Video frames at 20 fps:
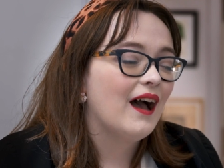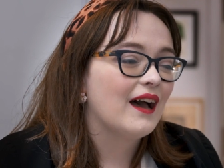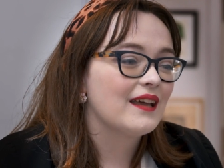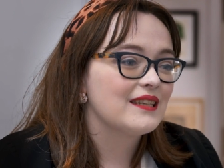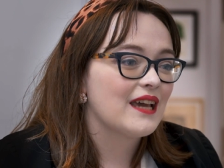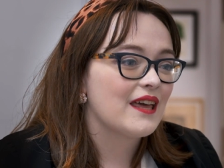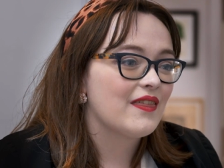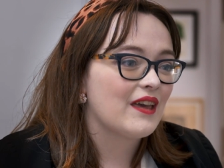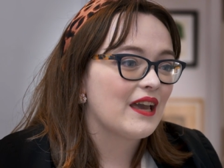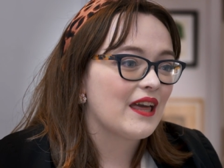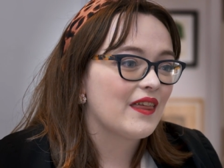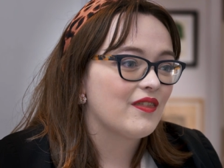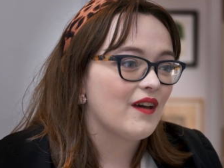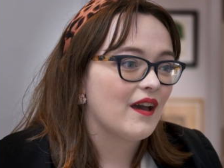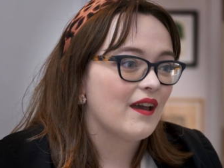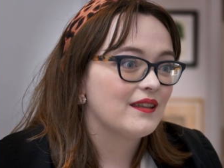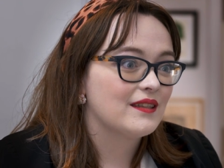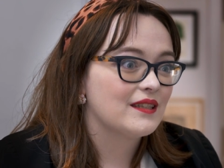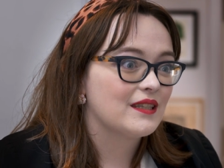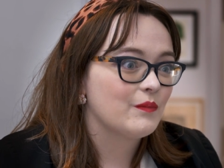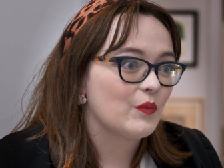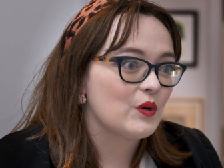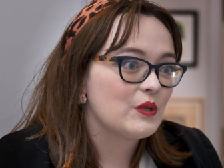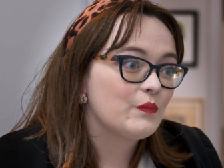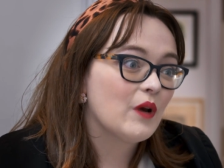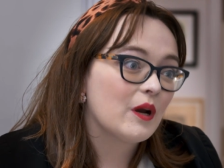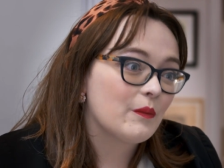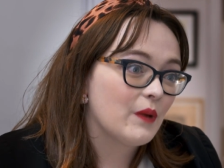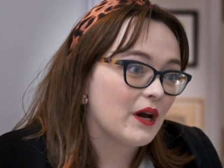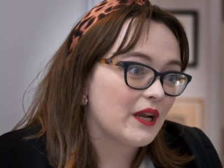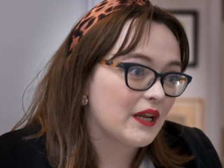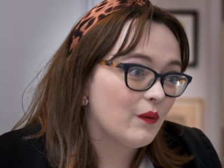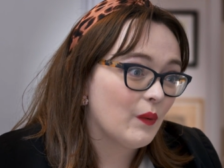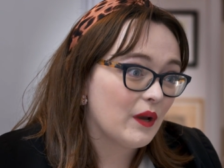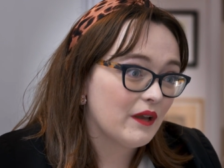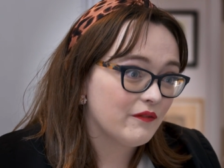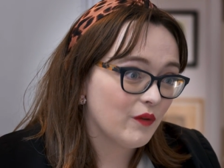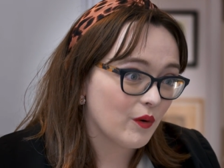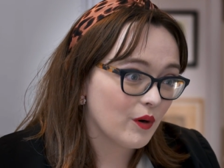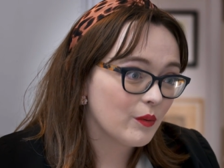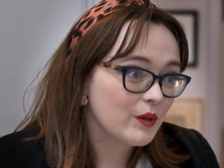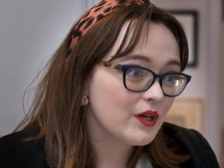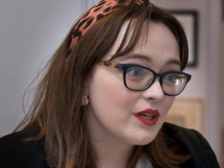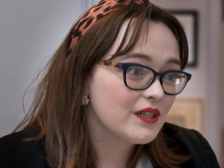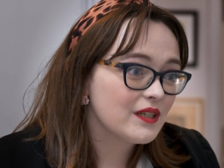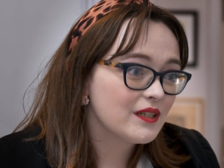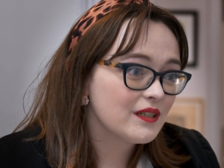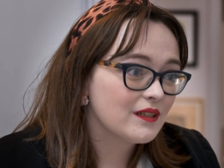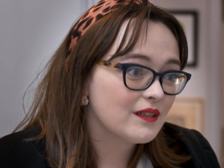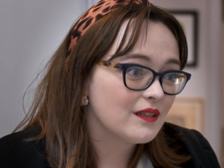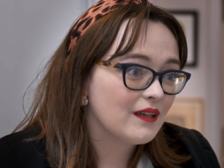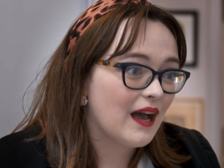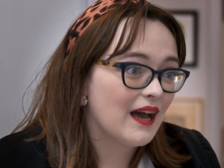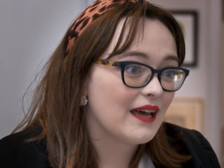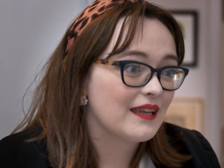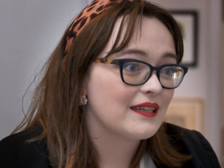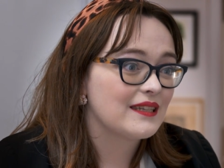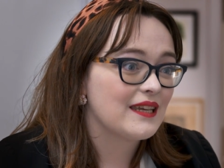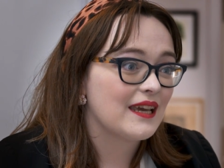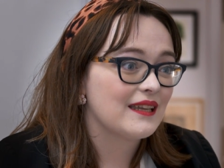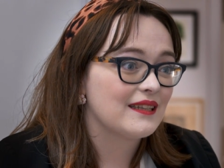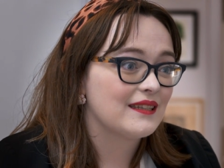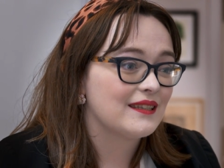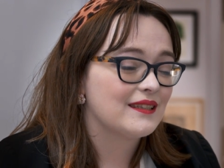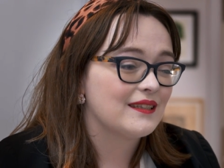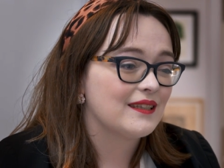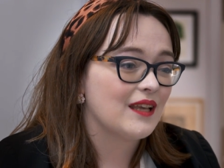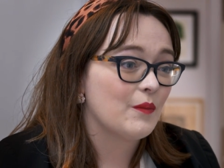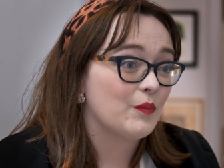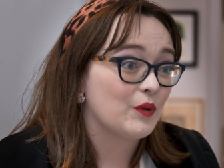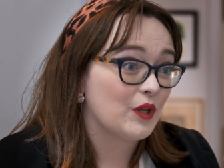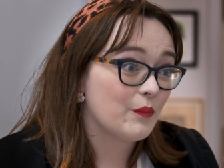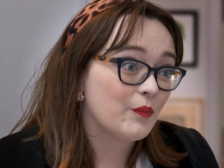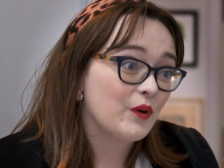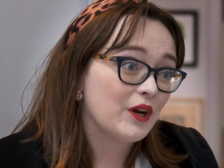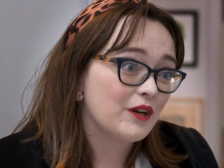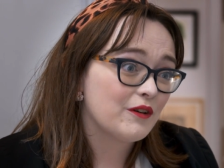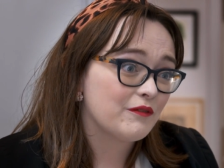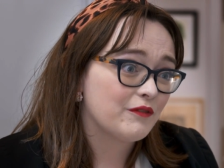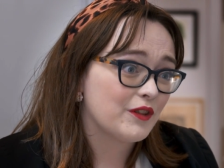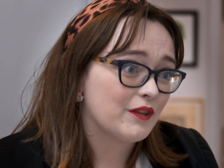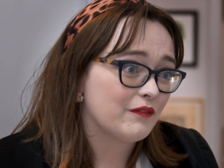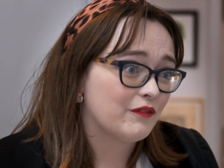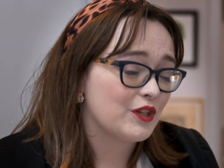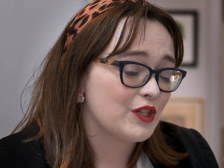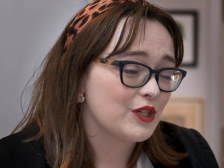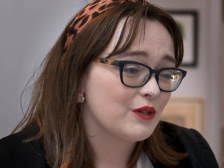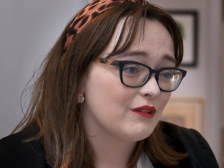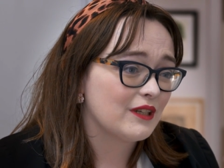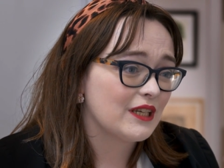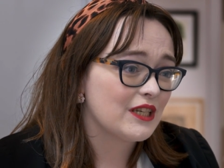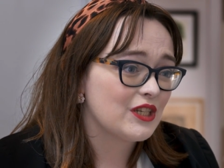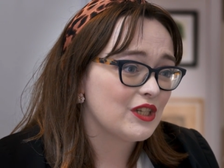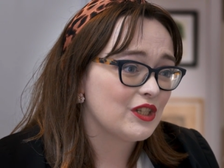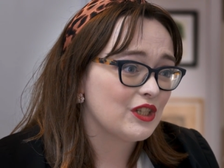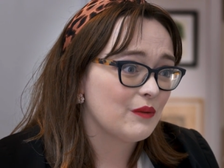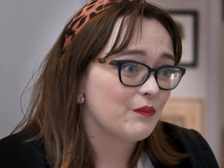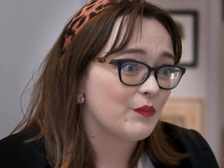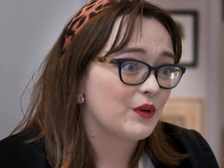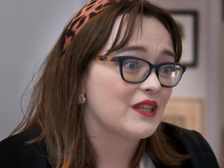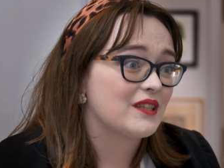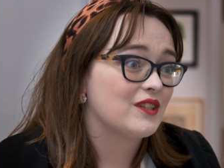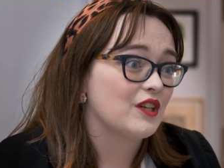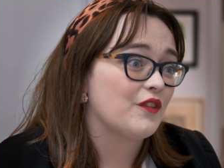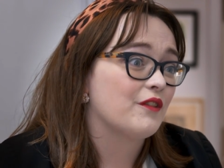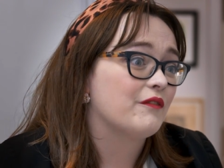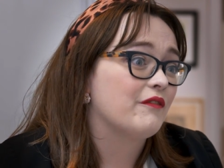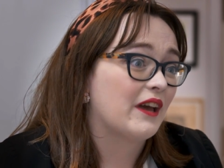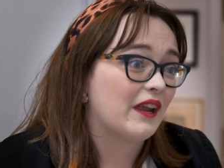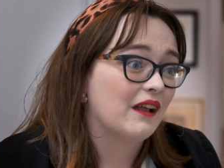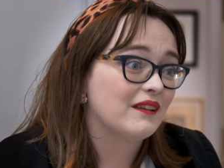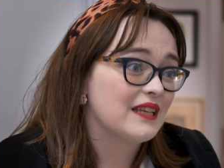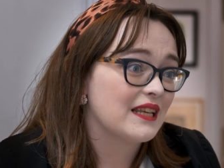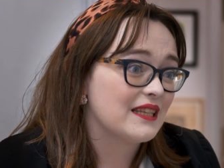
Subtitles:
And I think that it's the most pragmatic way forward, and it's a blueprint for the future relationship, but it's not the final